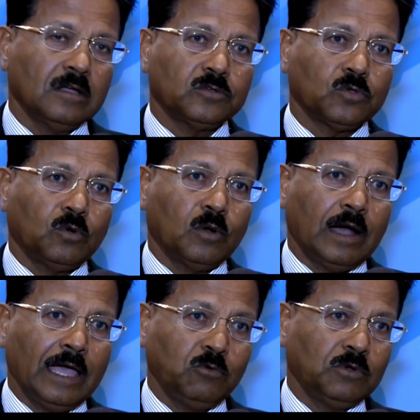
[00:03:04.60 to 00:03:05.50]
So
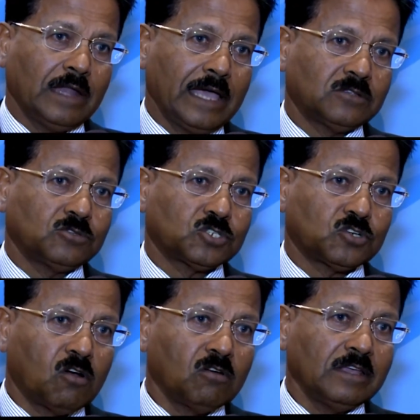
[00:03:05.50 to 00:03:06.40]
I would like to
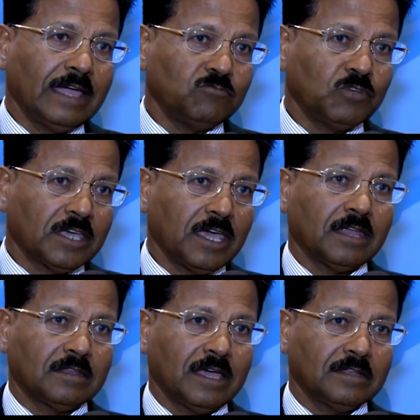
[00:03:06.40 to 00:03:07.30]
strongly advocate
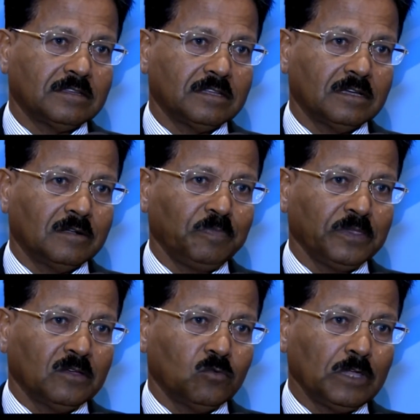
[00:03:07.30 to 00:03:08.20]
that
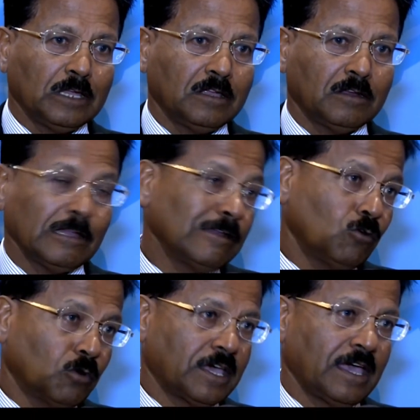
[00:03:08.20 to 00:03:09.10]
we
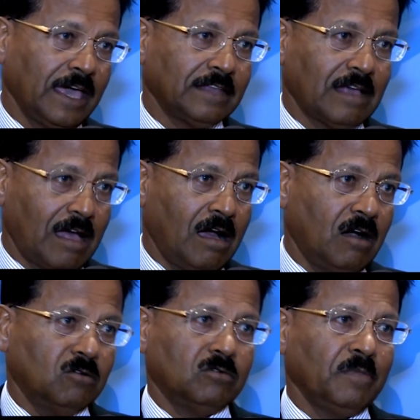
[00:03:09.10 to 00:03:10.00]
relook at
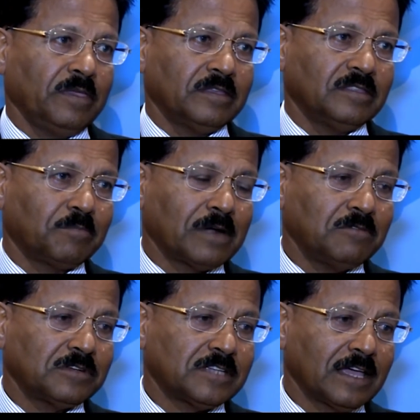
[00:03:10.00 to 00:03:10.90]
how the
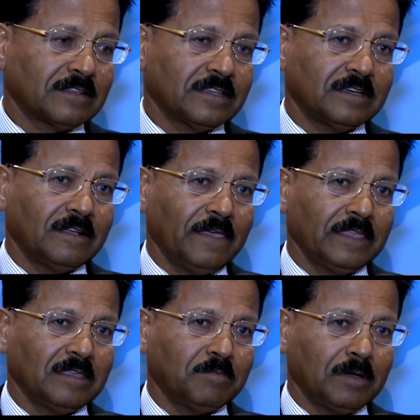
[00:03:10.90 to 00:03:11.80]
private sector
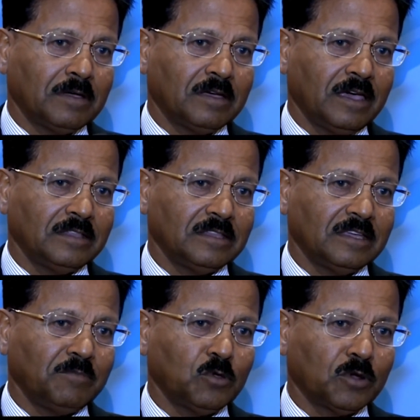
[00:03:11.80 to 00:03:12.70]
and the
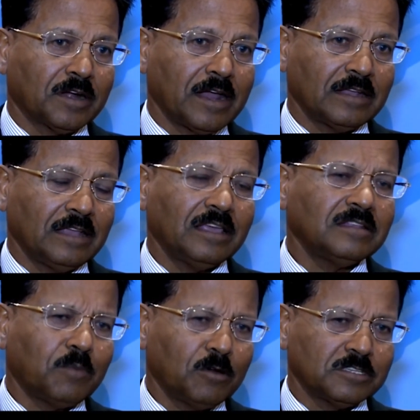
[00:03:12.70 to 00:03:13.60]
bureaucrats and then
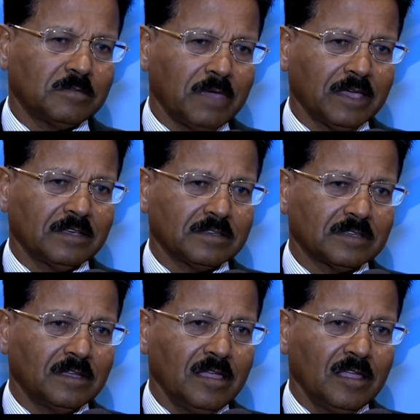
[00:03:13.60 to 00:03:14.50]
the policy makers
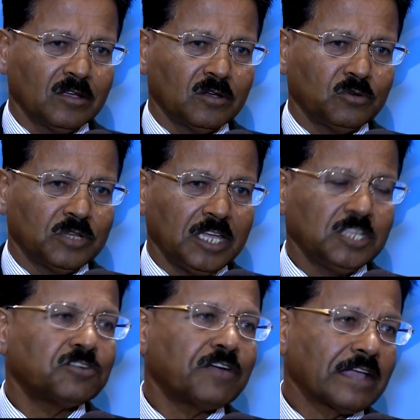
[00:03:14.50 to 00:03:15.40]
could
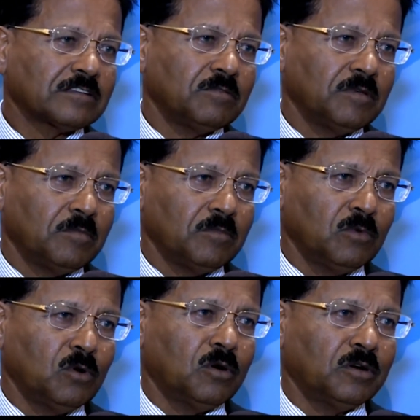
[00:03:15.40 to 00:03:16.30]
interact
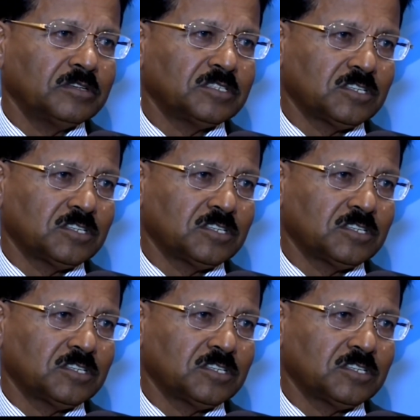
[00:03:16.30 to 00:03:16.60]
more on a